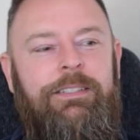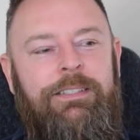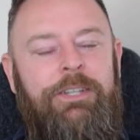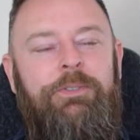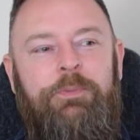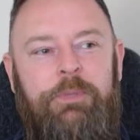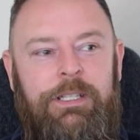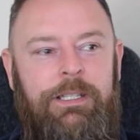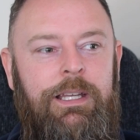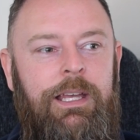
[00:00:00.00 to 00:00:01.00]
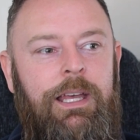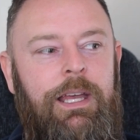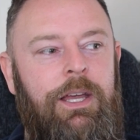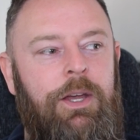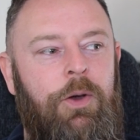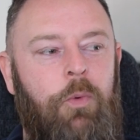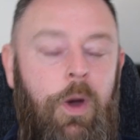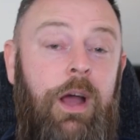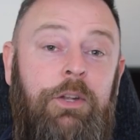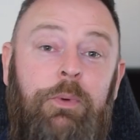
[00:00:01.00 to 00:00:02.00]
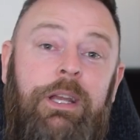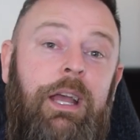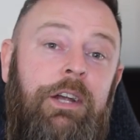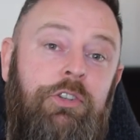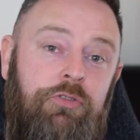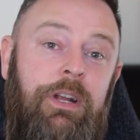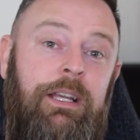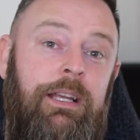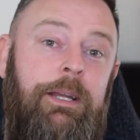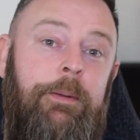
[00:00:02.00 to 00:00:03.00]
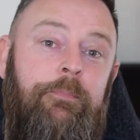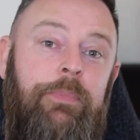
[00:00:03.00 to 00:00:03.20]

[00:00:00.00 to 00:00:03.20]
Excuse me, where do we get a drink?